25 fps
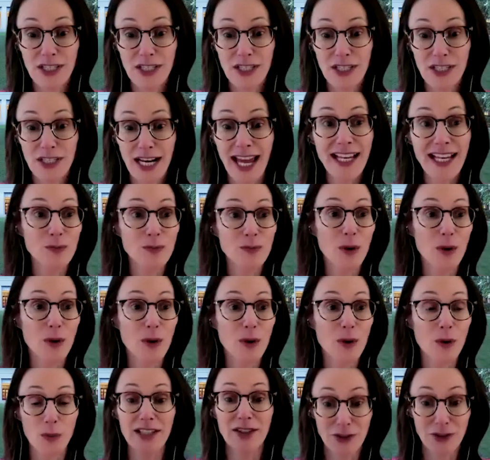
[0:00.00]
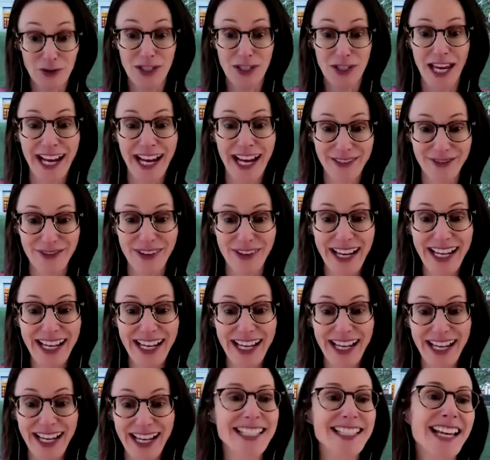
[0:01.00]
we can do today is what we can do
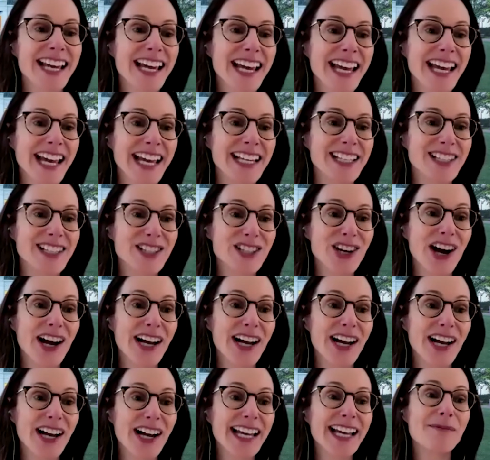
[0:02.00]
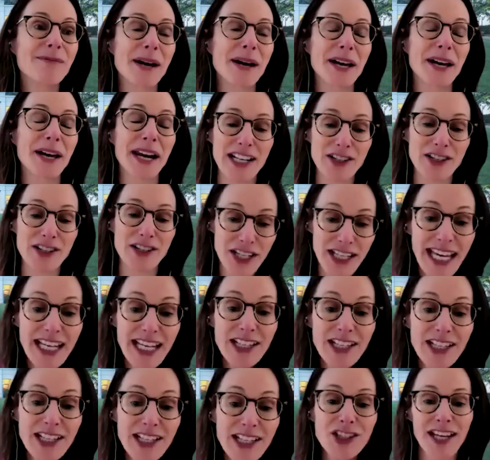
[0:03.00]
today, right? Is talking about
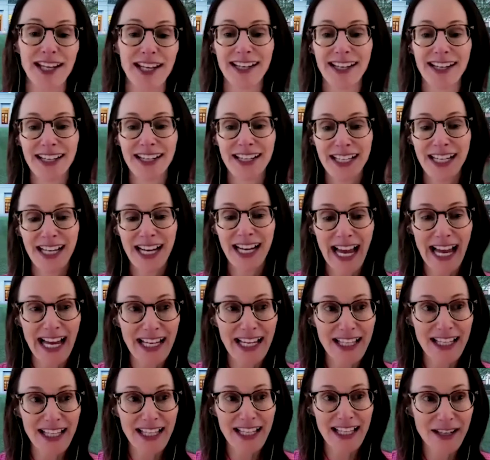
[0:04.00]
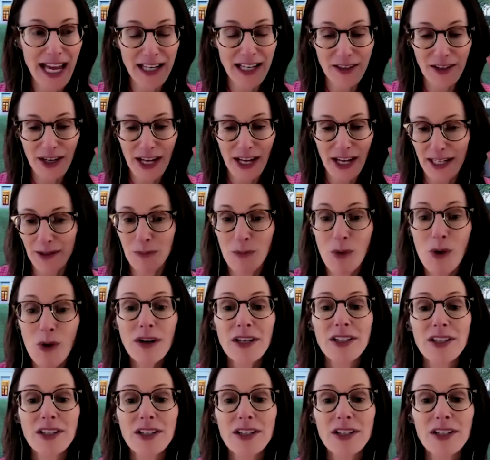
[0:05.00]
education and
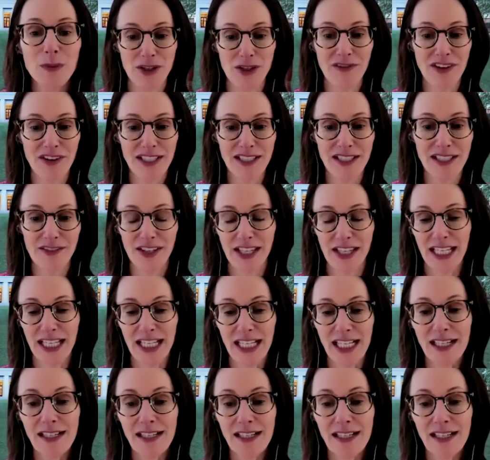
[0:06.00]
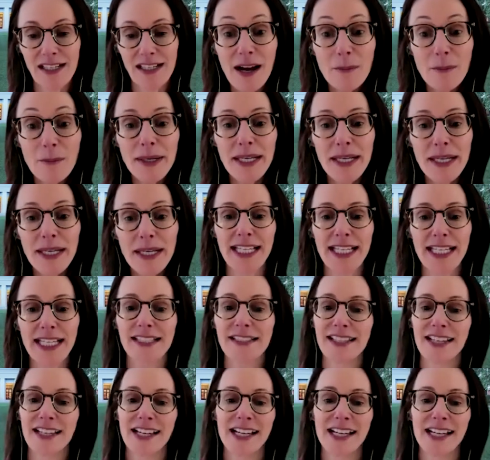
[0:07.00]
moral suasion vis-a-vis
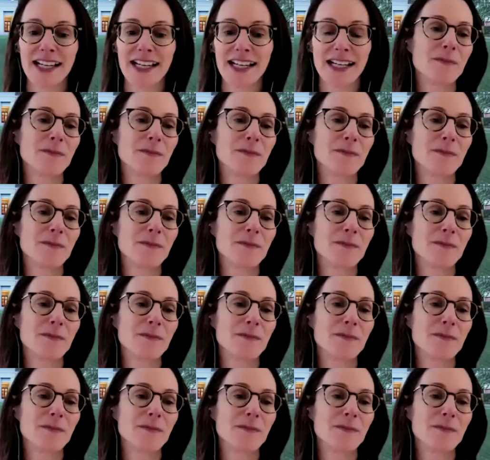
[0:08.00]
companies.